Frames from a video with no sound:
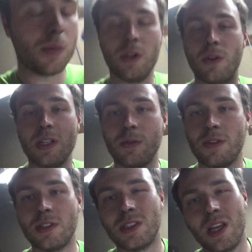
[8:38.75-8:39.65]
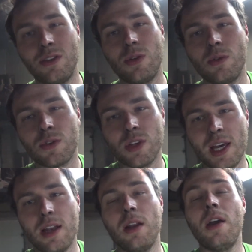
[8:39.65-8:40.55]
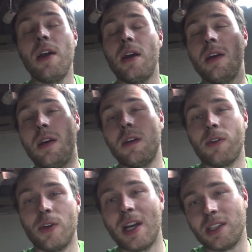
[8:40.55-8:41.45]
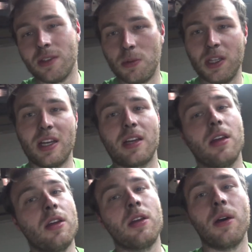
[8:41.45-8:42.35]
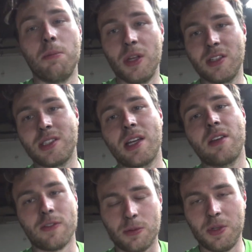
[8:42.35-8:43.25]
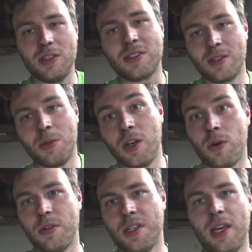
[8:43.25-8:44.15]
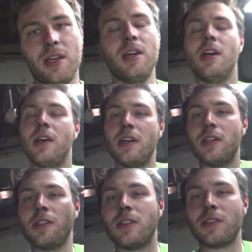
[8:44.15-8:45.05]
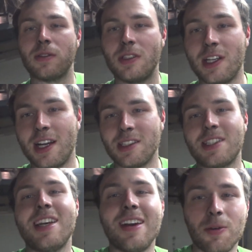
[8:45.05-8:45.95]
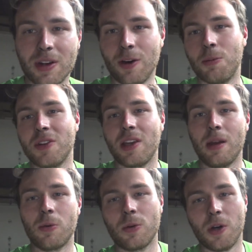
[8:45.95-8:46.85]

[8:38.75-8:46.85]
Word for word: but you guys will have to stay tuned for that. For you guys, it'll be like a millisecond. For me, it's gonna be a whole day. So see you guys when I open the camera